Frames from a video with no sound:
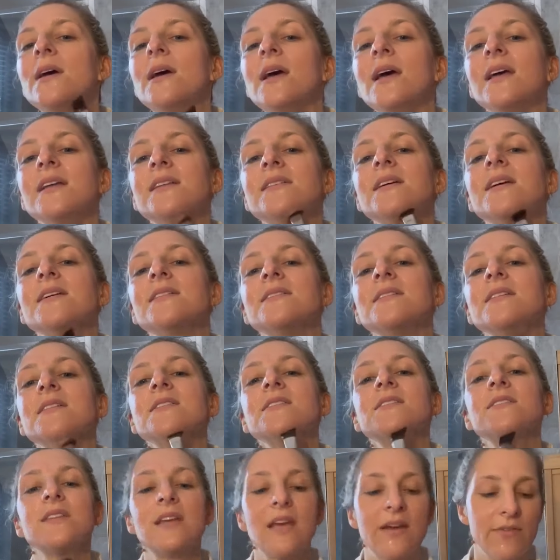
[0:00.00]
it has
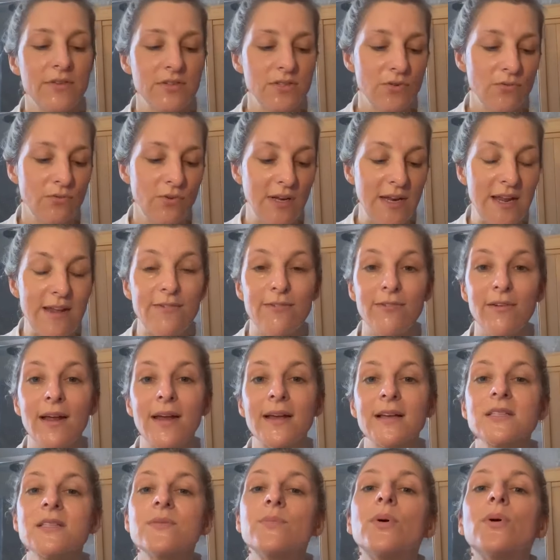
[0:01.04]
just given us a really
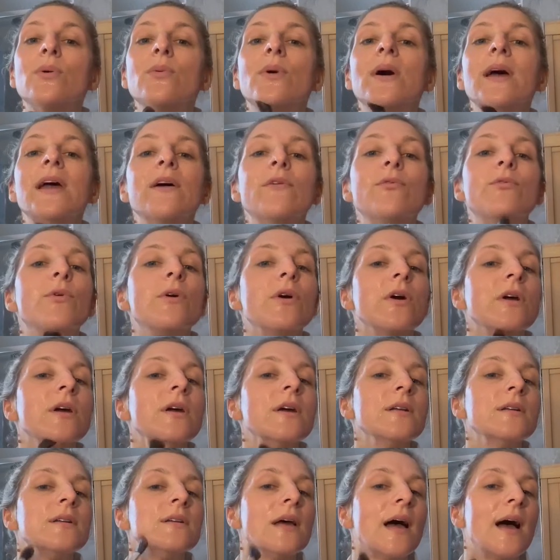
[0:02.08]
flexible way of
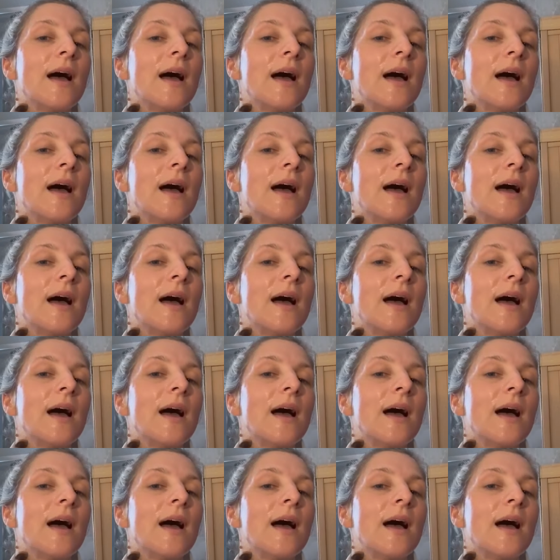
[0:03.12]
working.